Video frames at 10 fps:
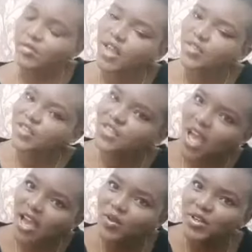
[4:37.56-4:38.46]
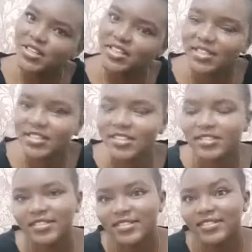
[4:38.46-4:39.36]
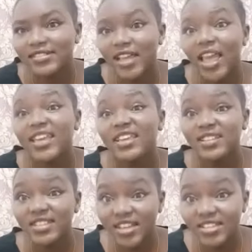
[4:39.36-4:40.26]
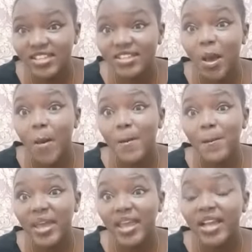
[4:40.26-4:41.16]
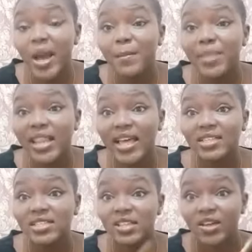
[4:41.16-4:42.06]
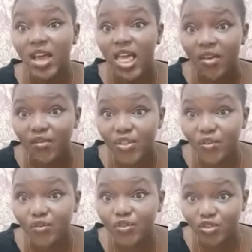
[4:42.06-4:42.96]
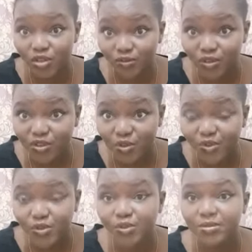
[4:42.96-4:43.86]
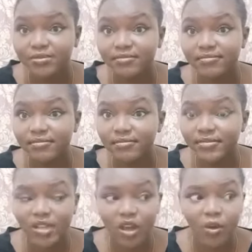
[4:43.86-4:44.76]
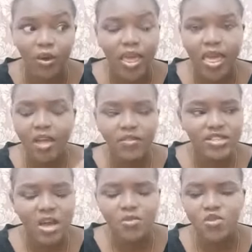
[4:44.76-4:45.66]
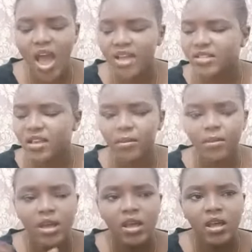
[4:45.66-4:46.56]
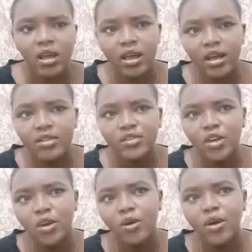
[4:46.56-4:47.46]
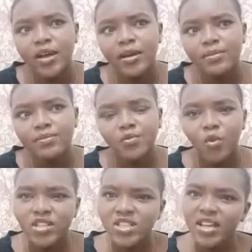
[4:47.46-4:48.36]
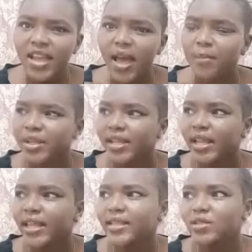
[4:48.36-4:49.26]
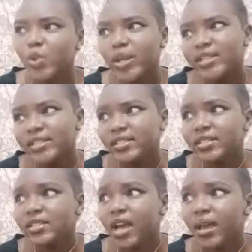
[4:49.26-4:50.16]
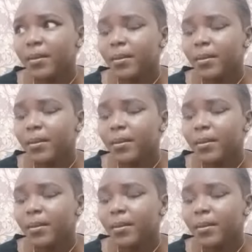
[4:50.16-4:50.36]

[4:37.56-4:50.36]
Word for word: the third one is it doesn't make plans for the future for you too. So every time you ask him, uh, so um, what's gonna happen like in 20 years time?